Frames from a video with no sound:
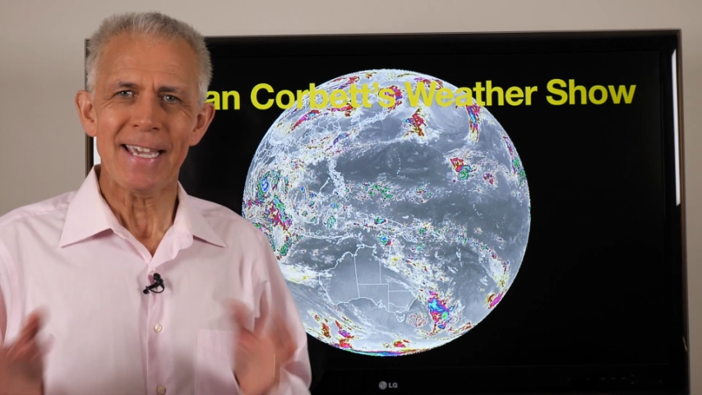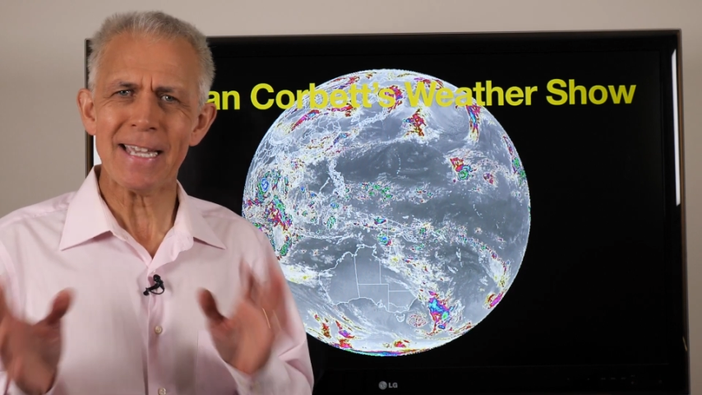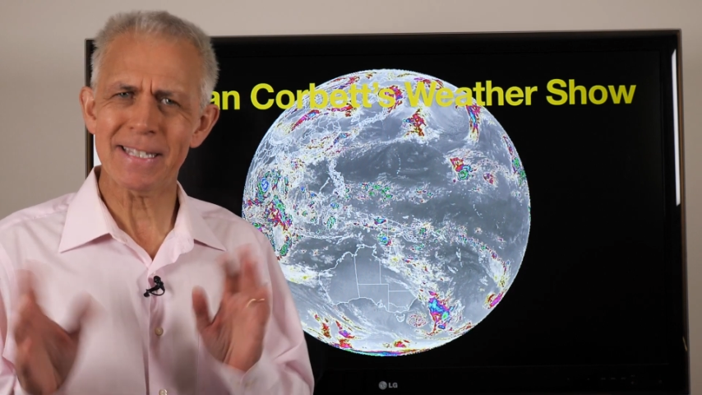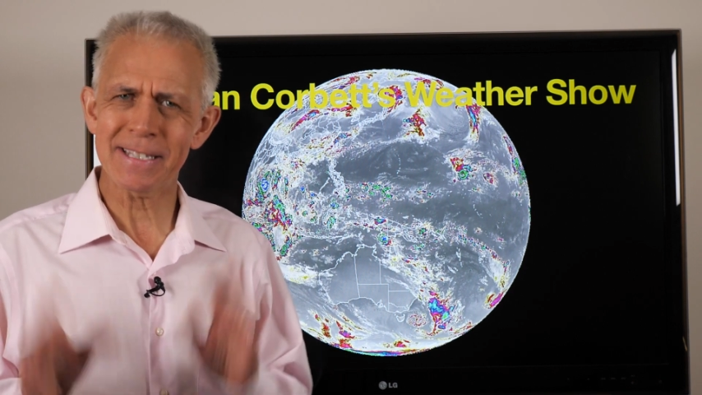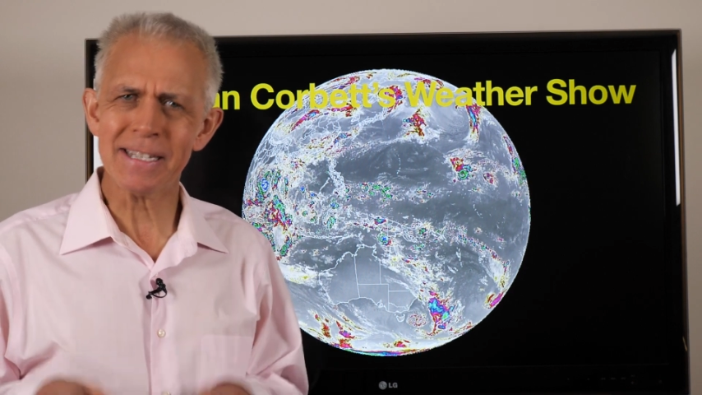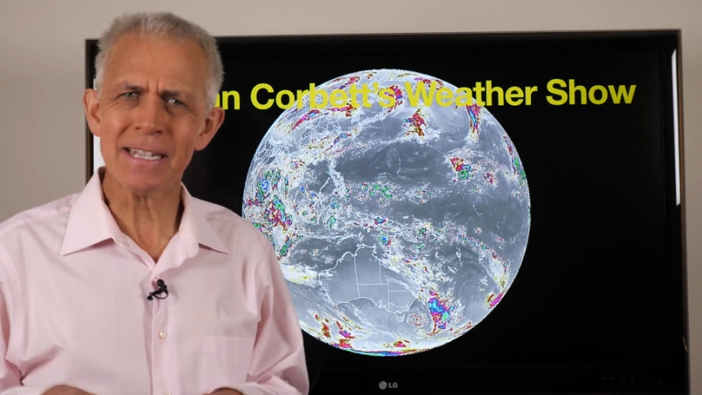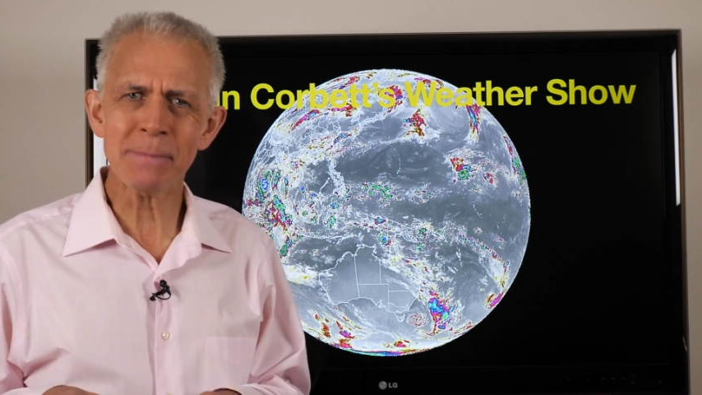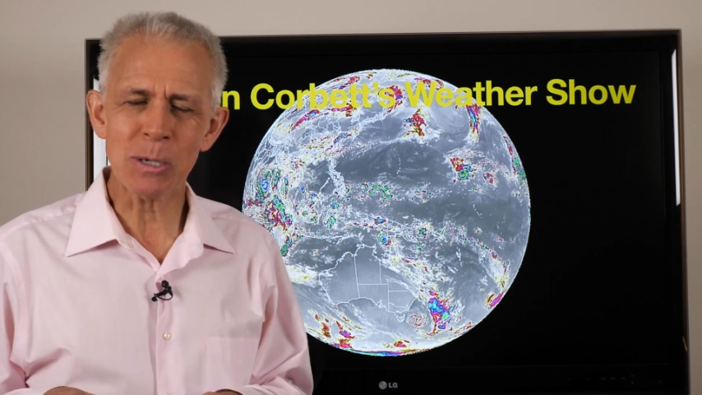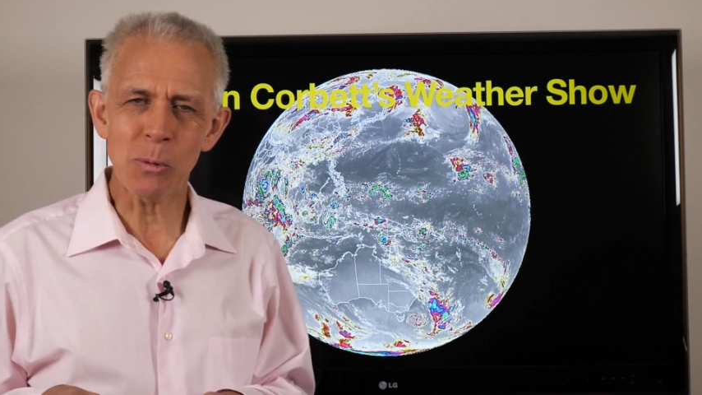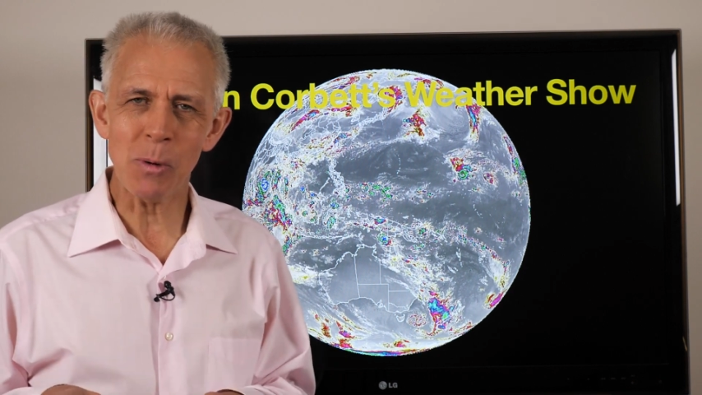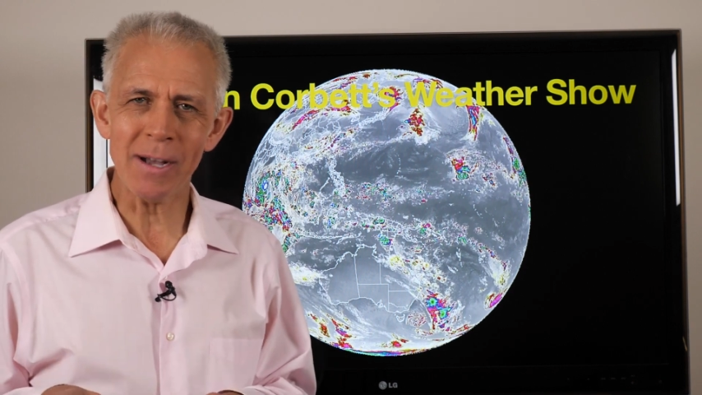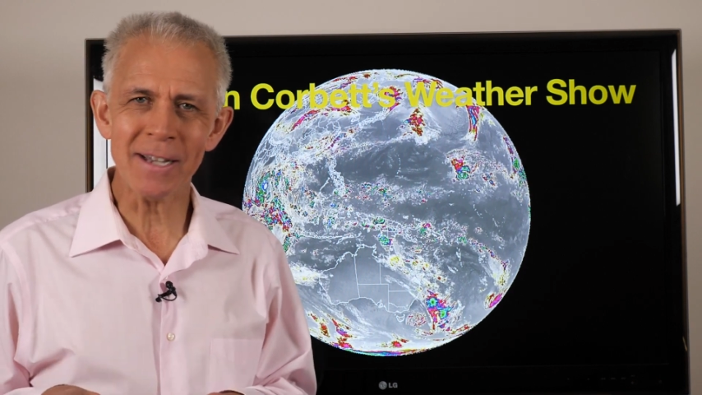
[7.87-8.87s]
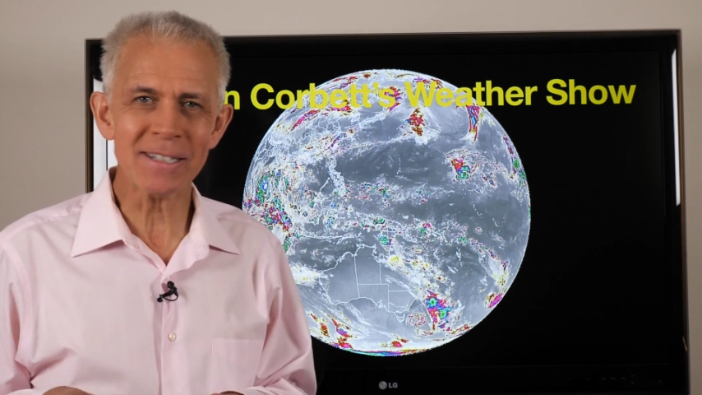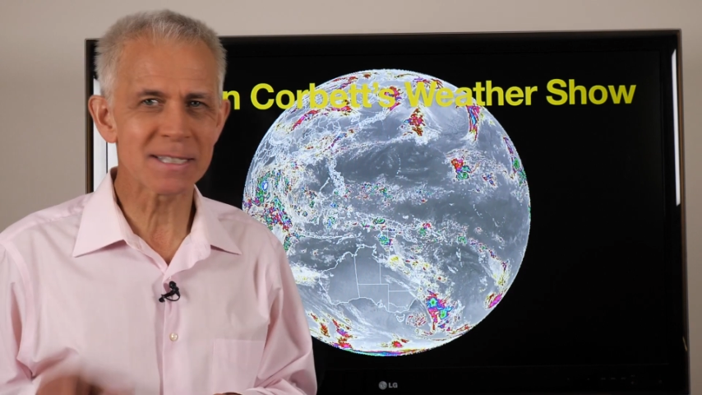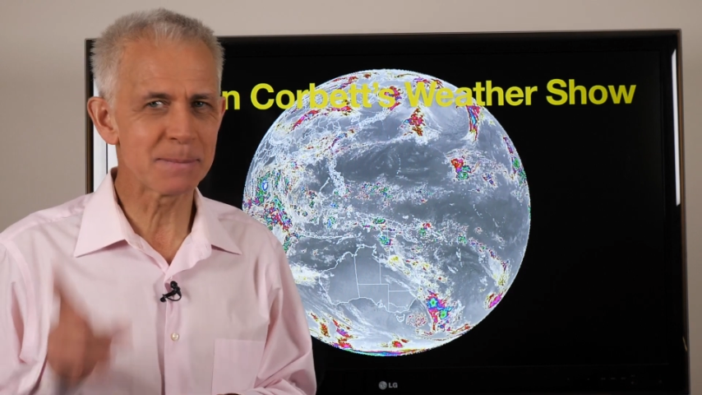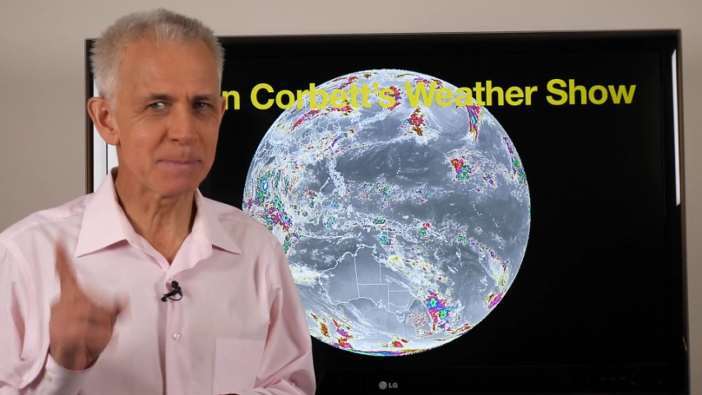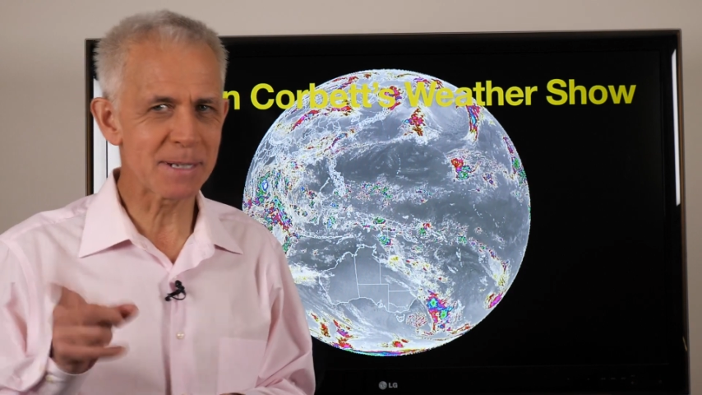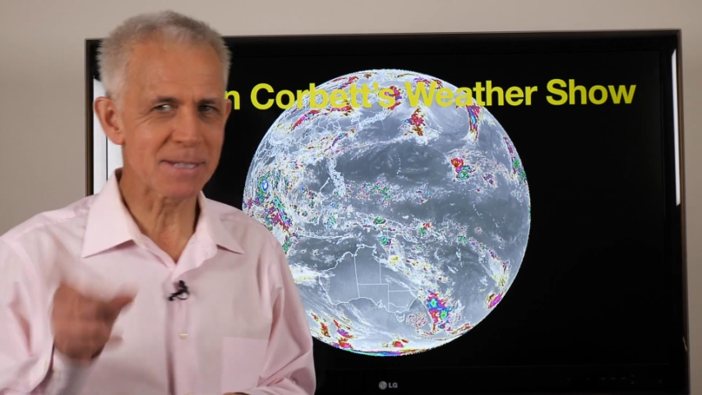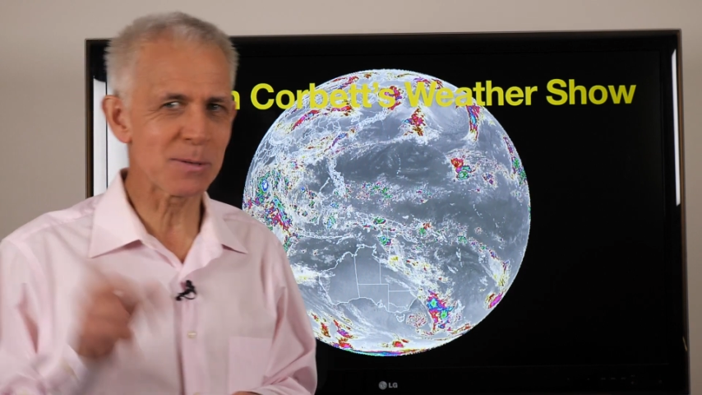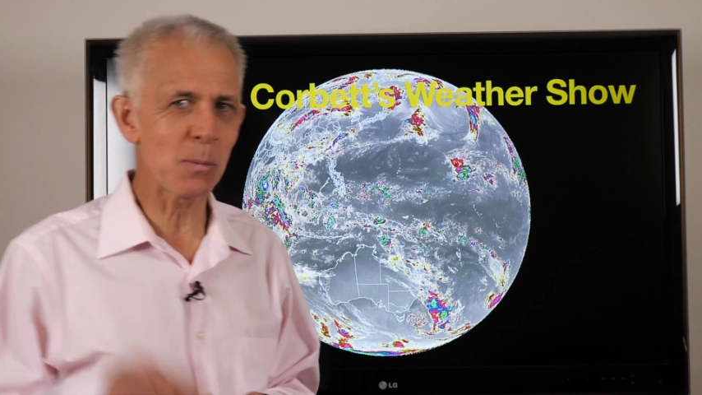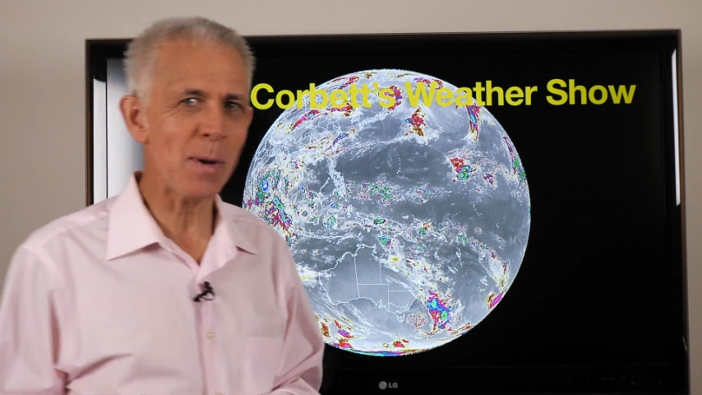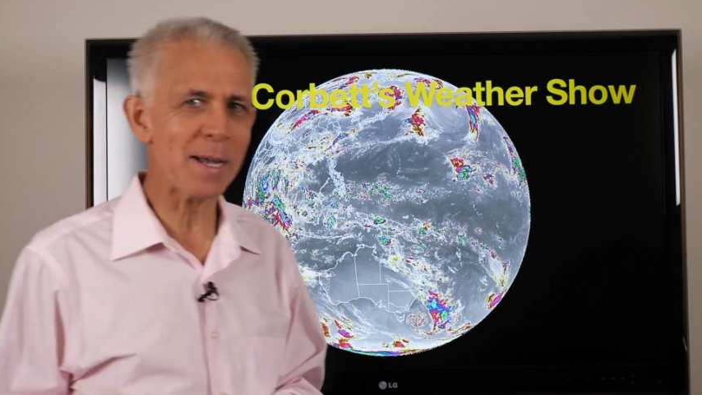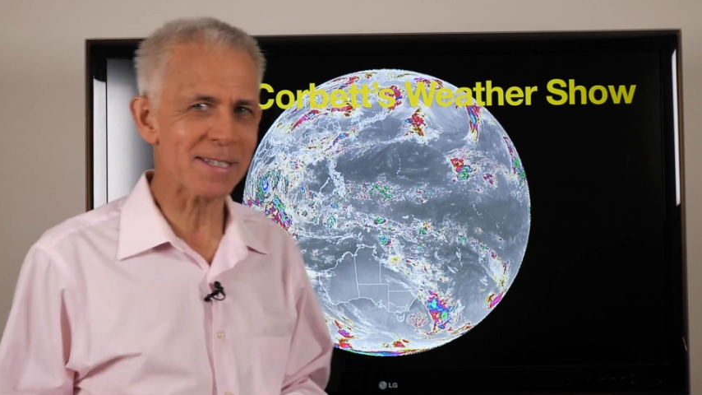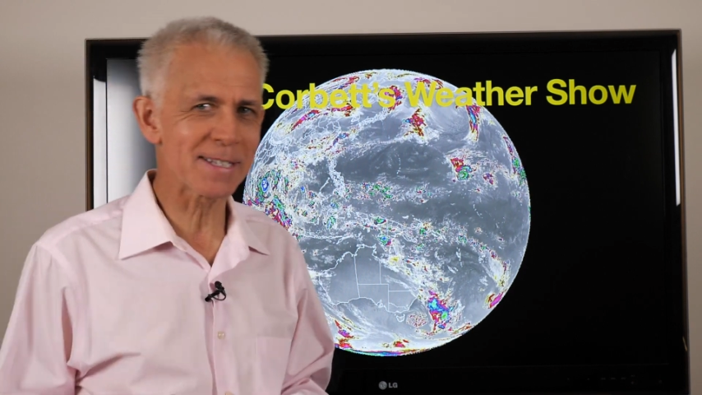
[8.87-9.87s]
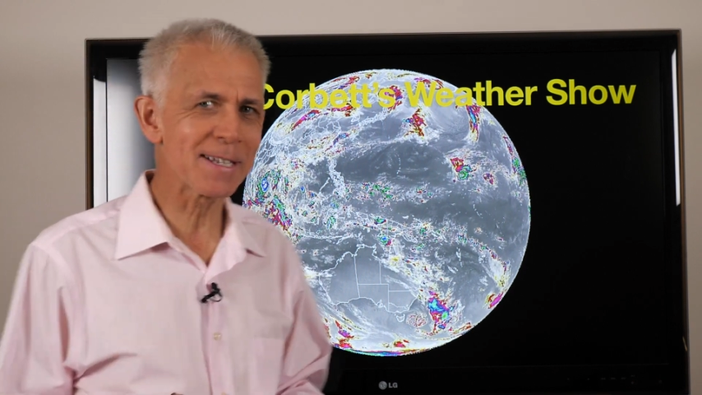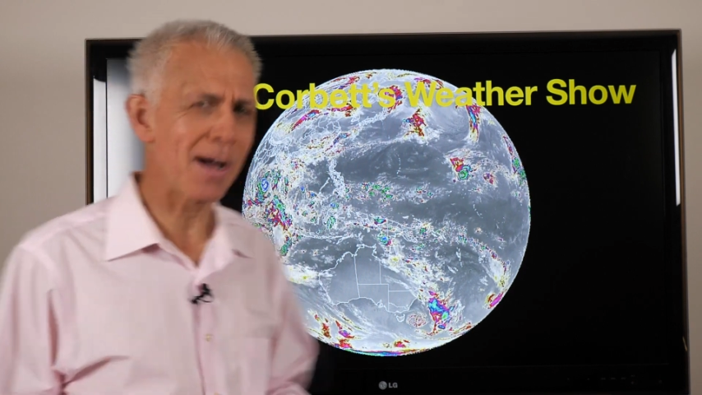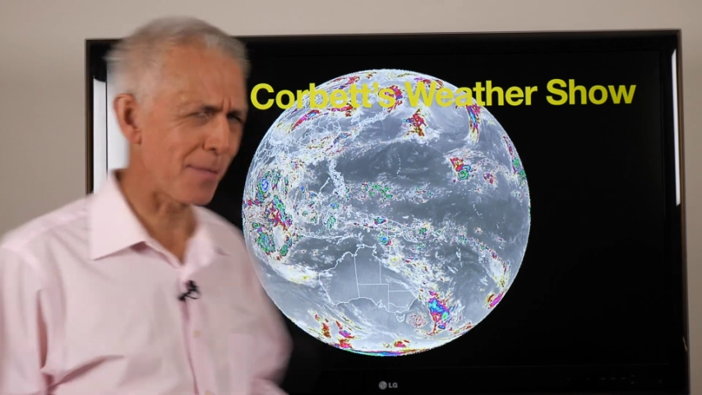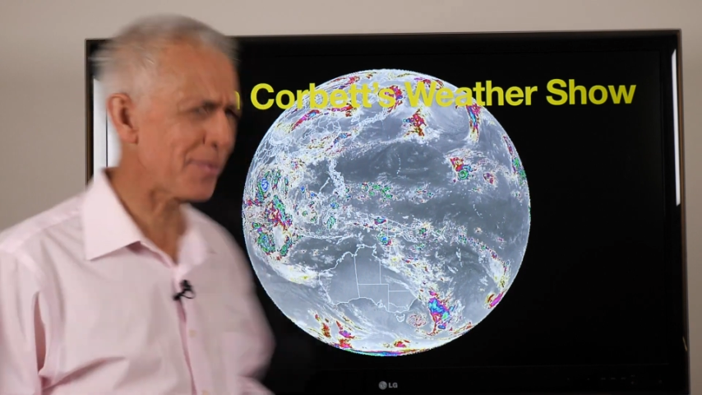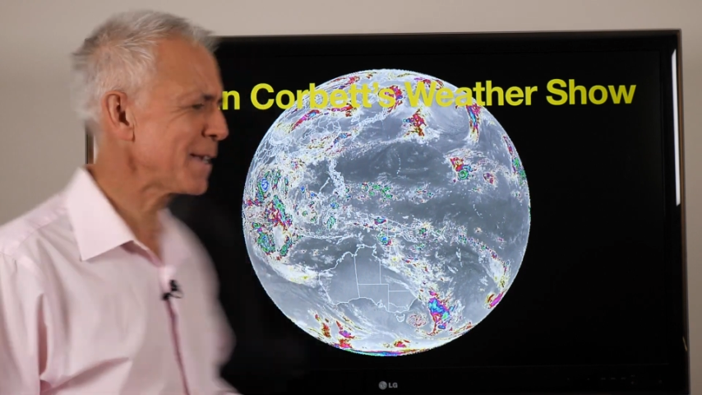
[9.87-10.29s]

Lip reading: It's going to be quiet, but it's a wet start.